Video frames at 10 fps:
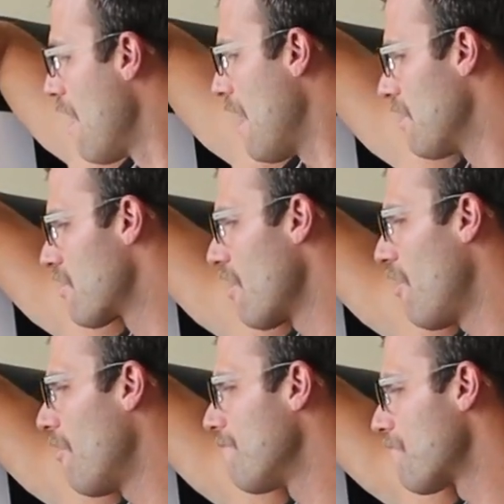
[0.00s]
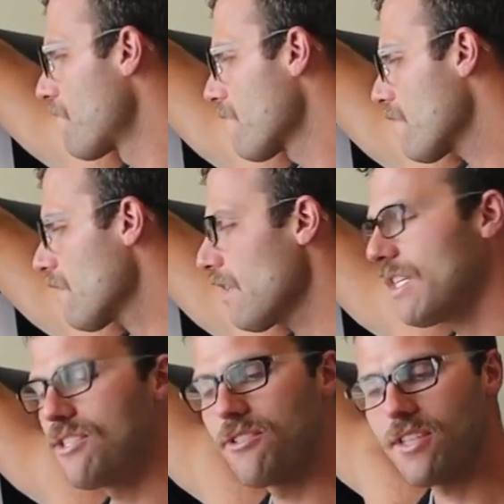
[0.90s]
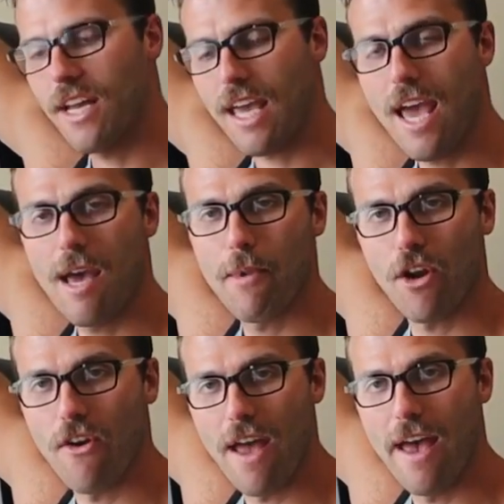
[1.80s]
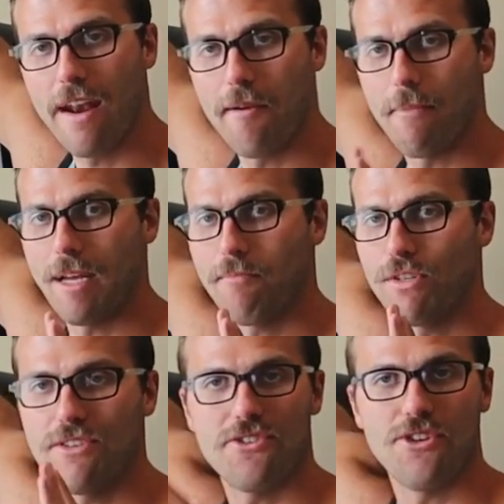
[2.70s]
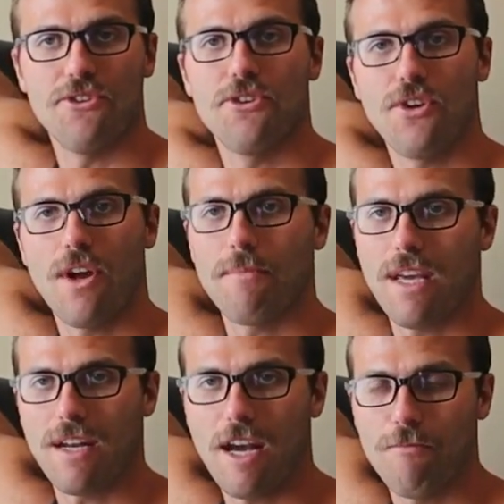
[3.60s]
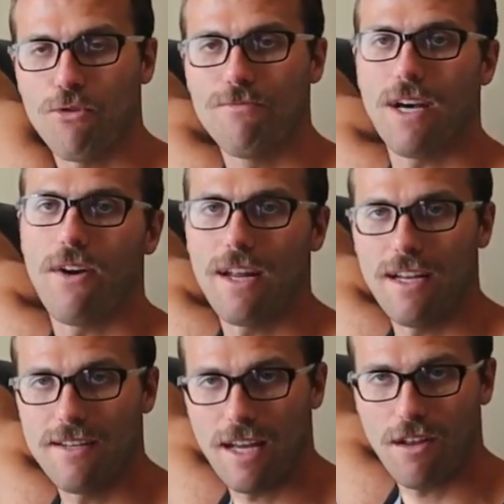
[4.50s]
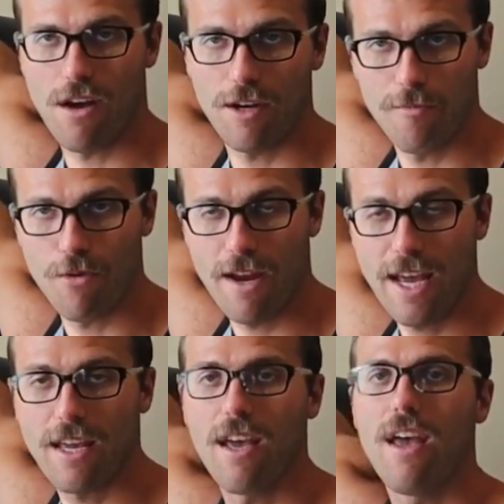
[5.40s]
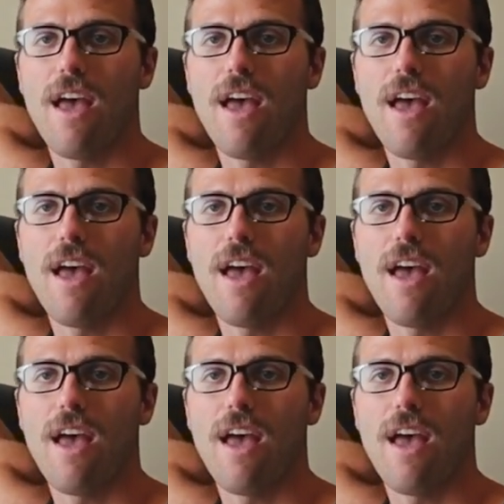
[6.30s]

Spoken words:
And so he's just like, hey, I'm going to go ahead. And I'm like, please do. You know, I'm getting kind of pooped out. I need to take a longer break.